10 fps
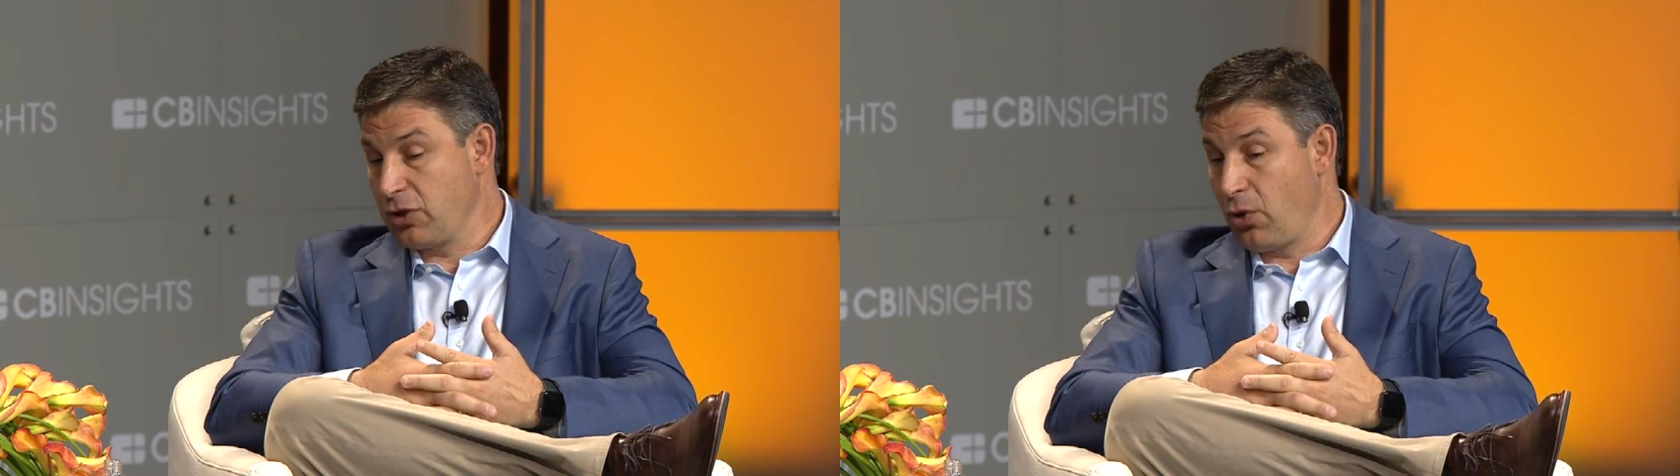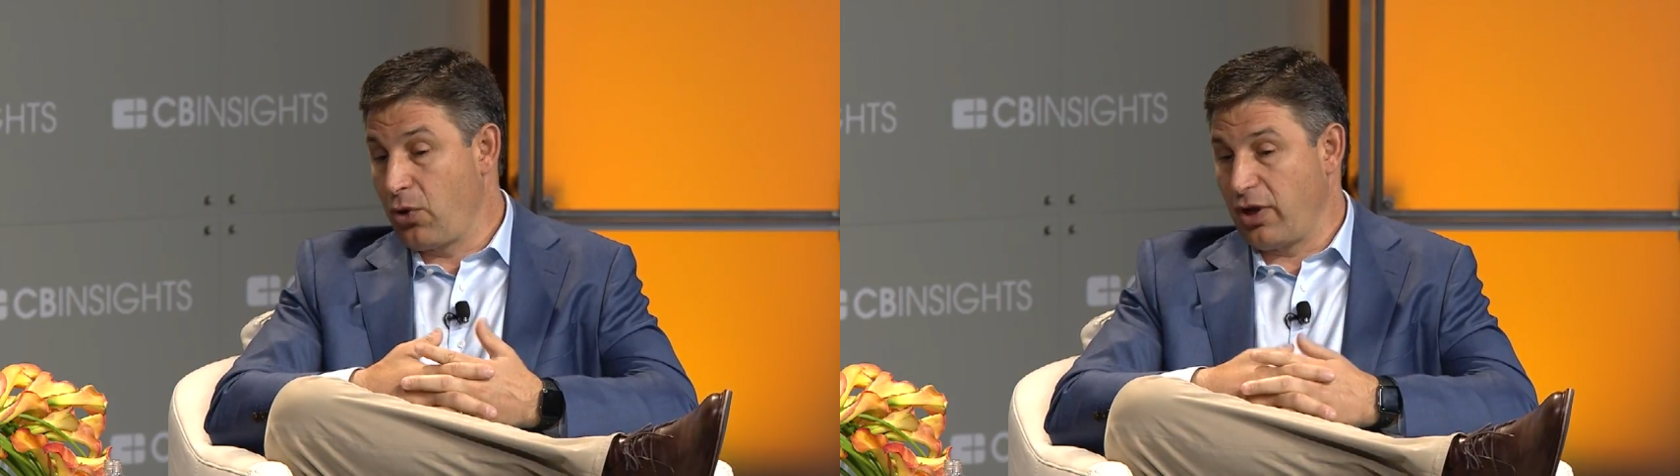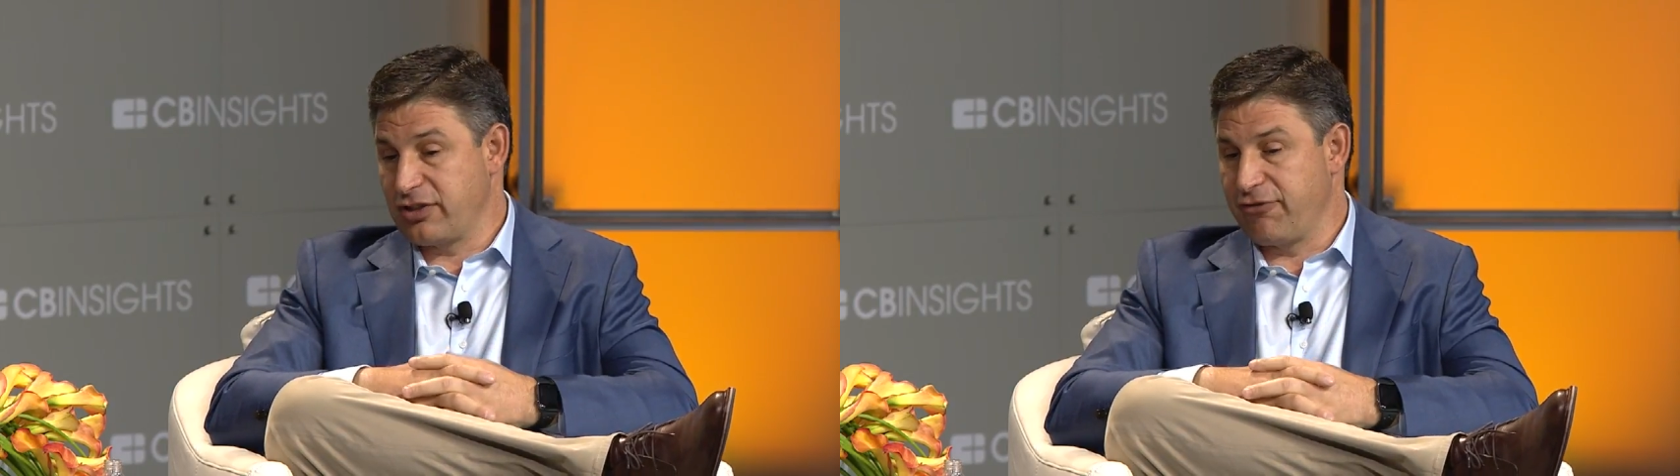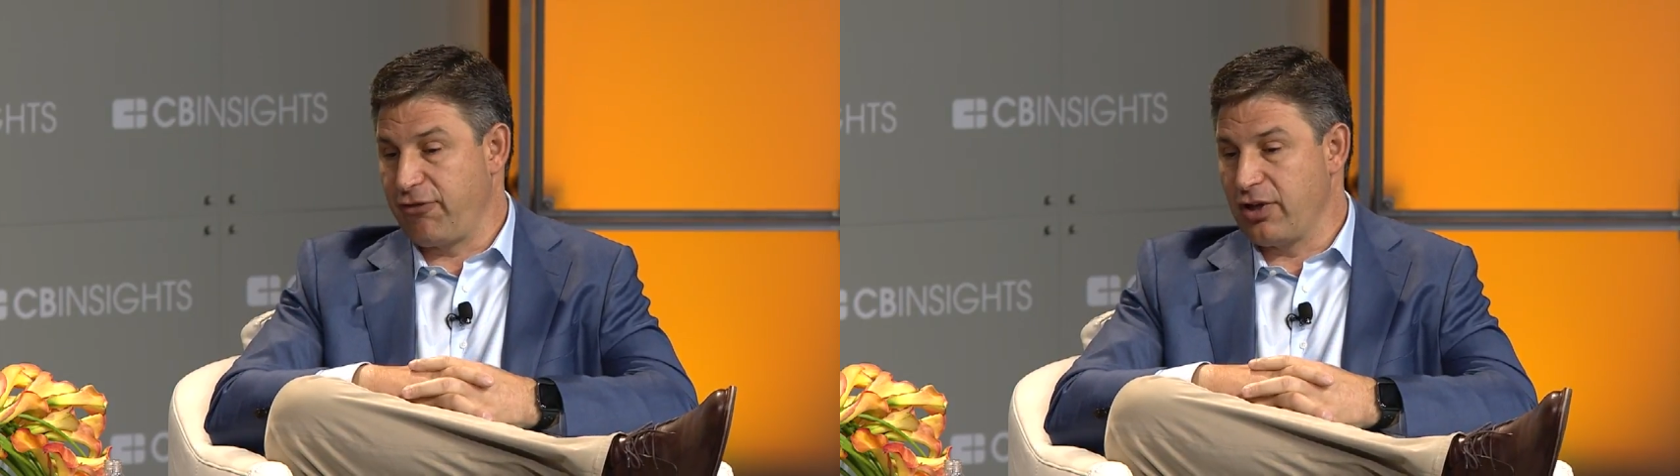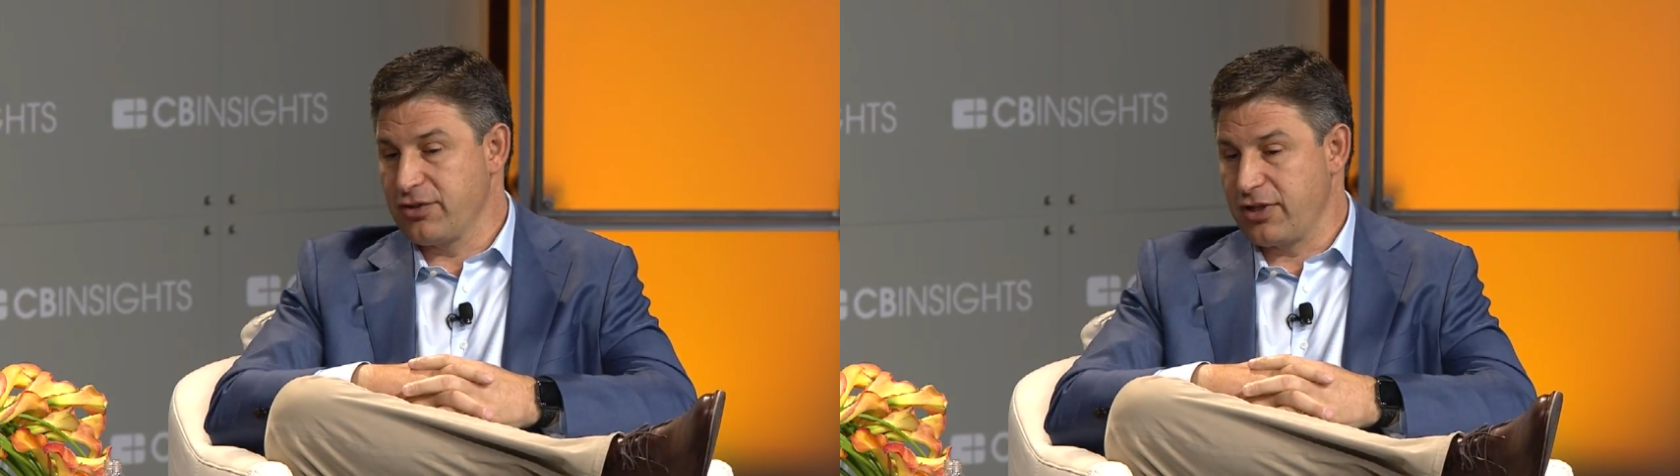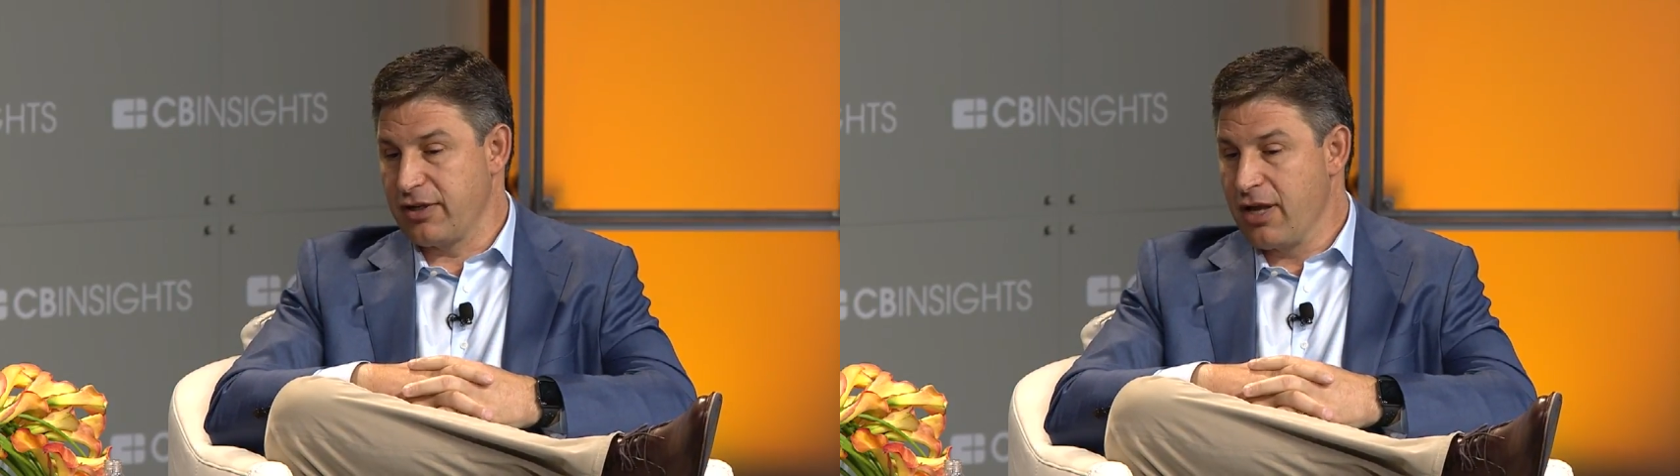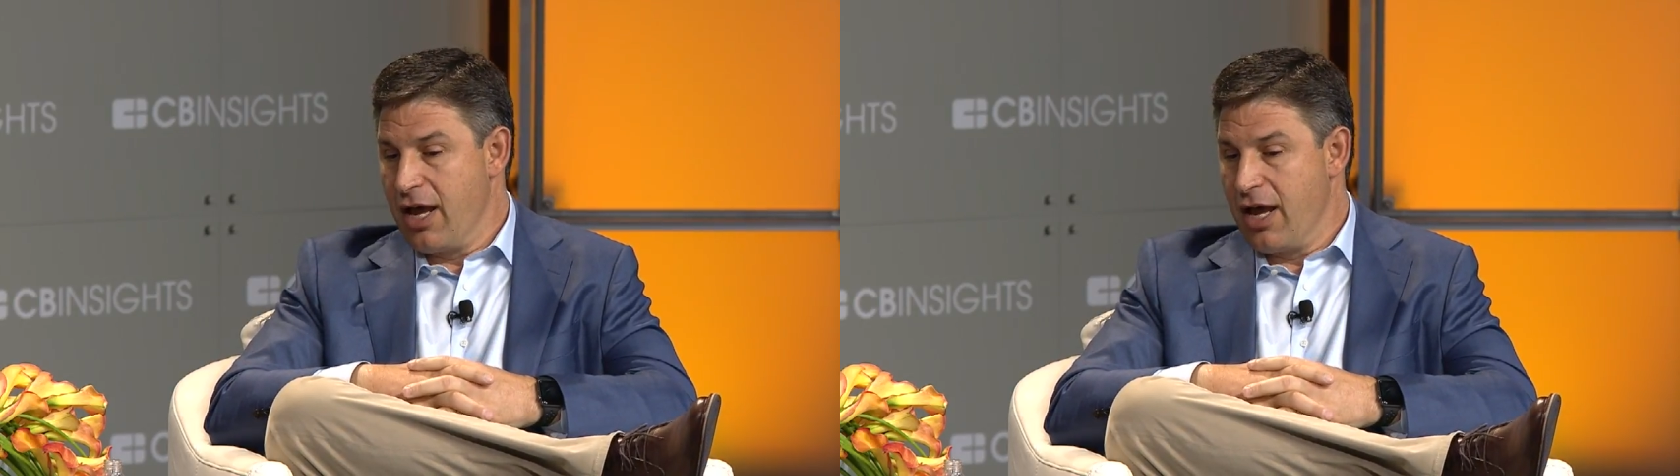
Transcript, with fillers: low cost of funds. And,